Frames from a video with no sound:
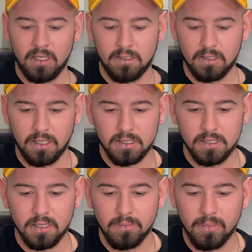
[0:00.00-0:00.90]
Let's get
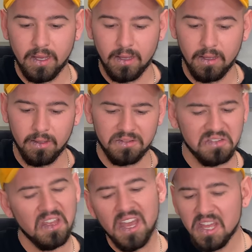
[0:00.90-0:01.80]
some, uh,
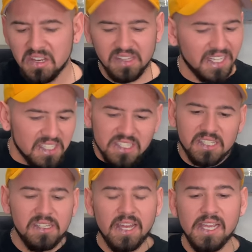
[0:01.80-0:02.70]
just like
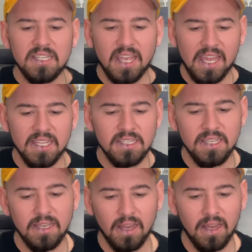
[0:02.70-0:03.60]
just nice
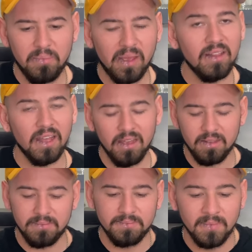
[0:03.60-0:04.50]
hazy uh, pale
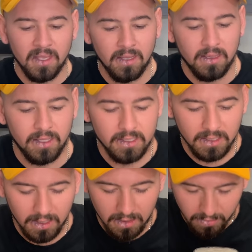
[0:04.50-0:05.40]
ale. Let's
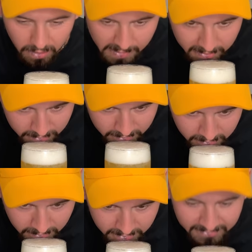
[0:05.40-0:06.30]
get an aroma.
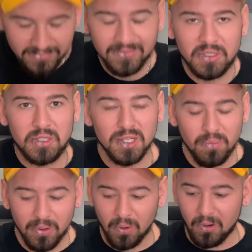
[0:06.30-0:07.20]
Mmm,
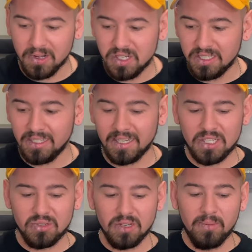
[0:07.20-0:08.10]
super orangey,
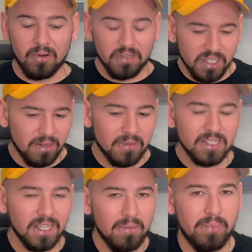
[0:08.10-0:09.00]
extreme orangey,
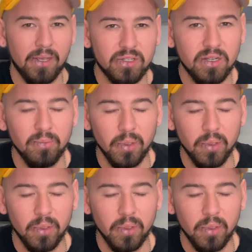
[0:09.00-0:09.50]
almost like a Belgian